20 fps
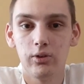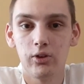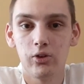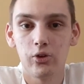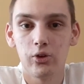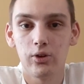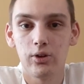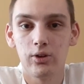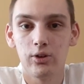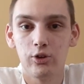
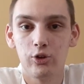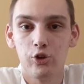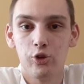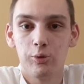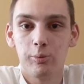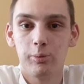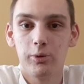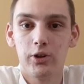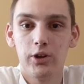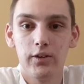It's on
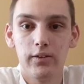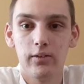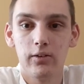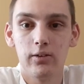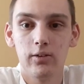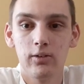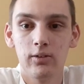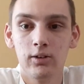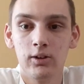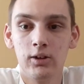display
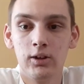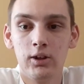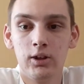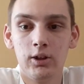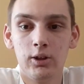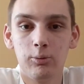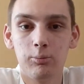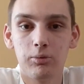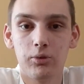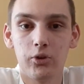there.
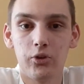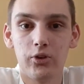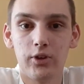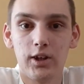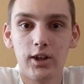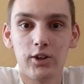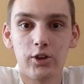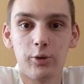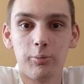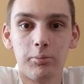Plus, they
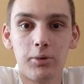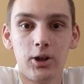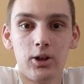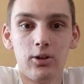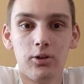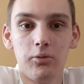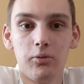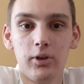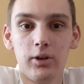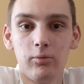got the
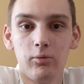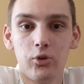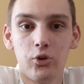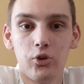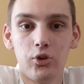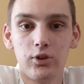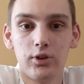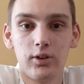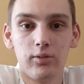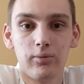Apollo 11
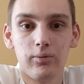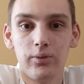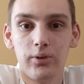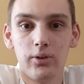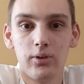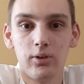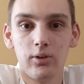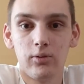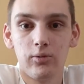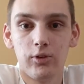stuff
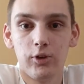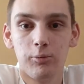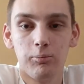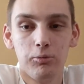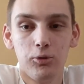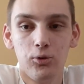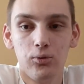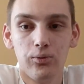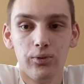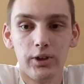there, the
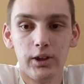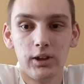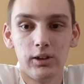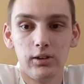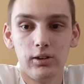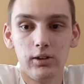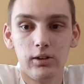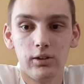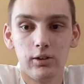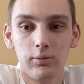moon
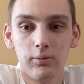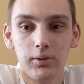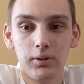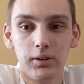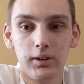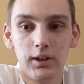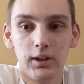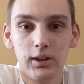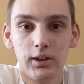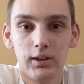landing and
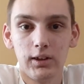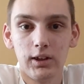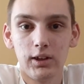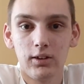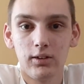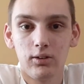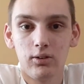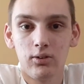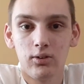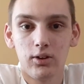everything. They
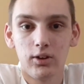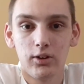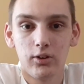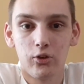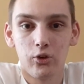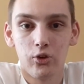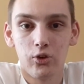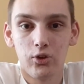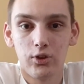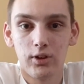got all
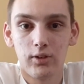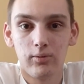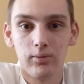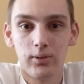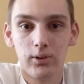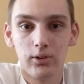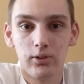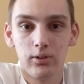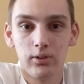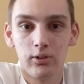kinds of stuff
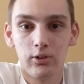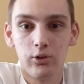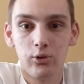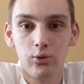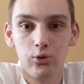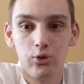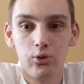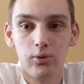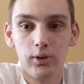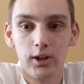in there, and they'll
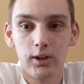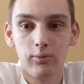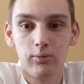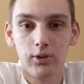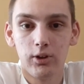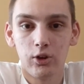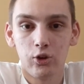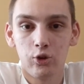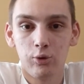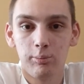do have
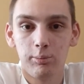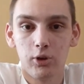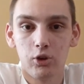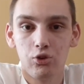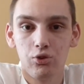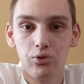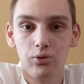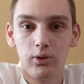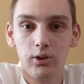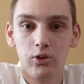like
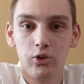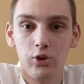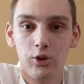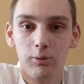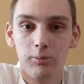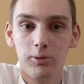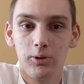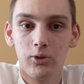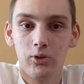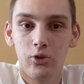special
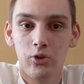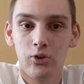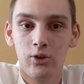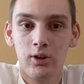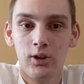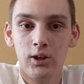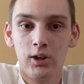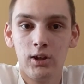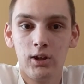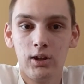exhibits
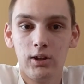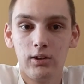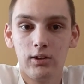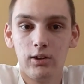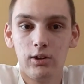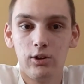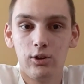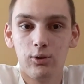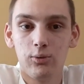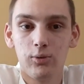
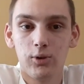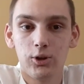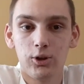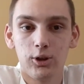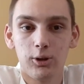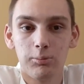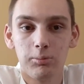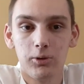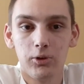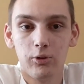that you can look
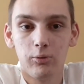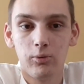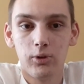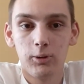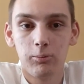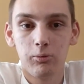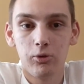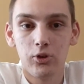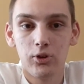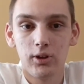up on the
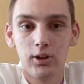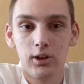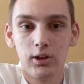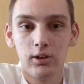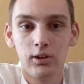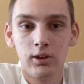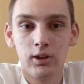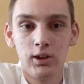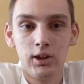website.